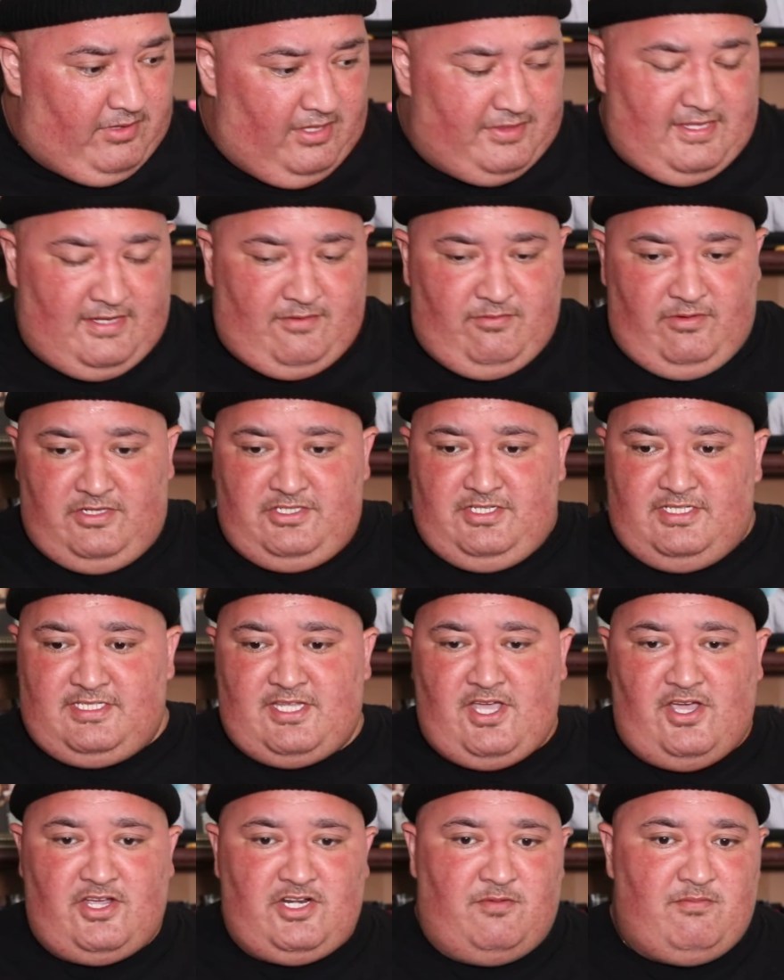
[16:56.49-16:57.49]
I think we were just
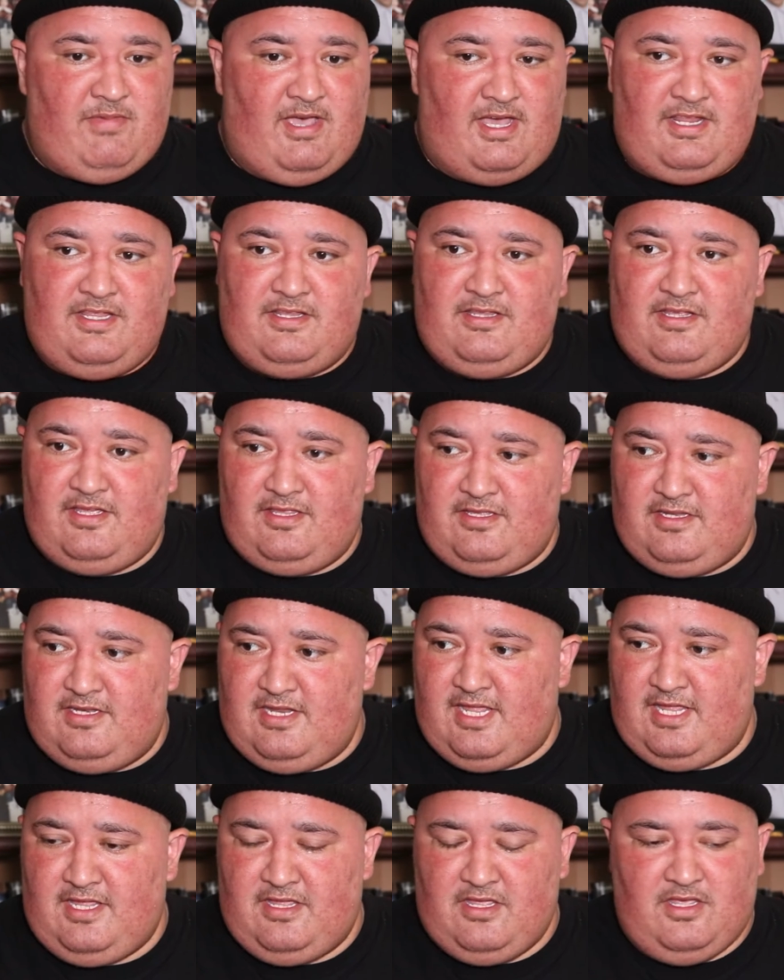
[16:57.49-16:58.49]
talking about it the other
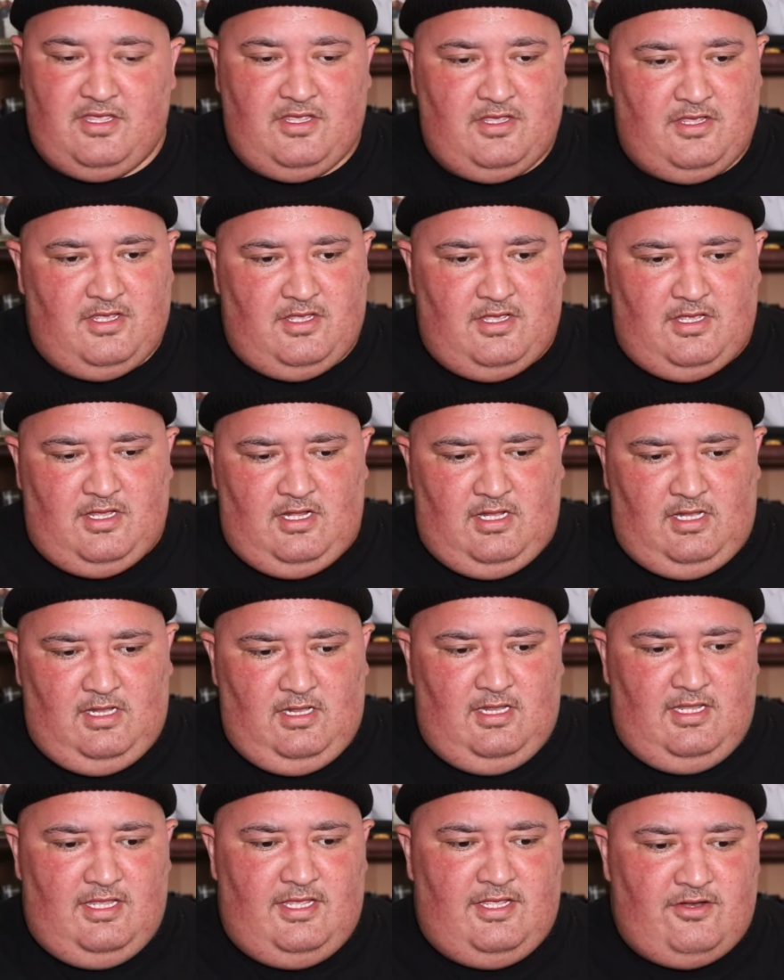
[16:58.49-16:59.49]
day,
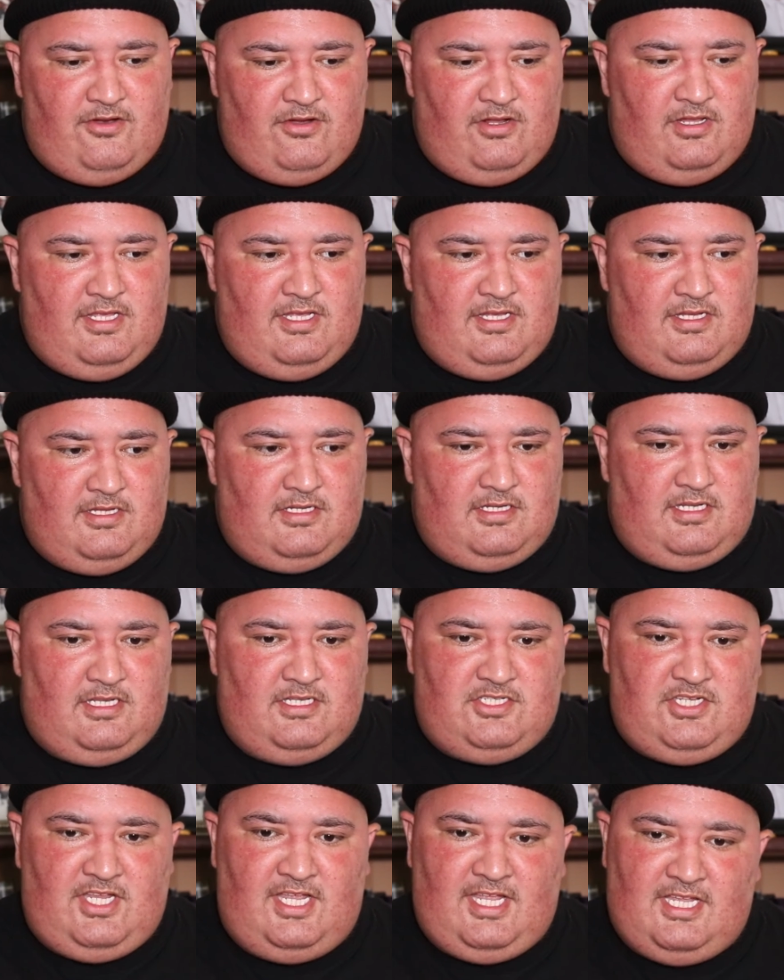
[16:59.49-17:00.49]
literally can
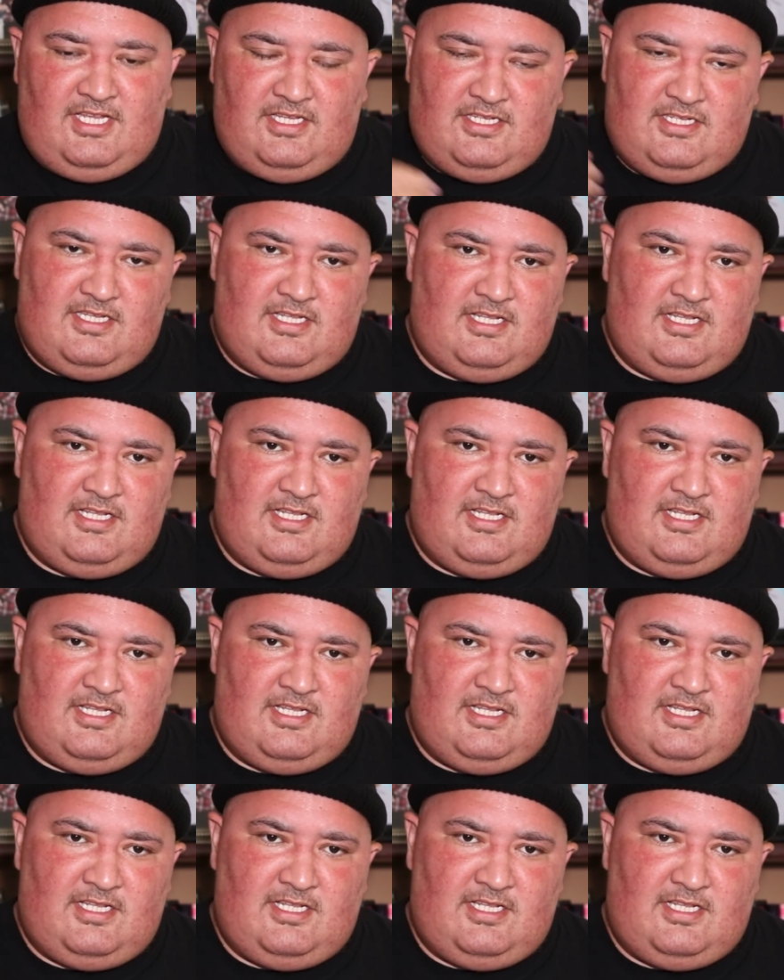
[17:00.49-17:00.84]
change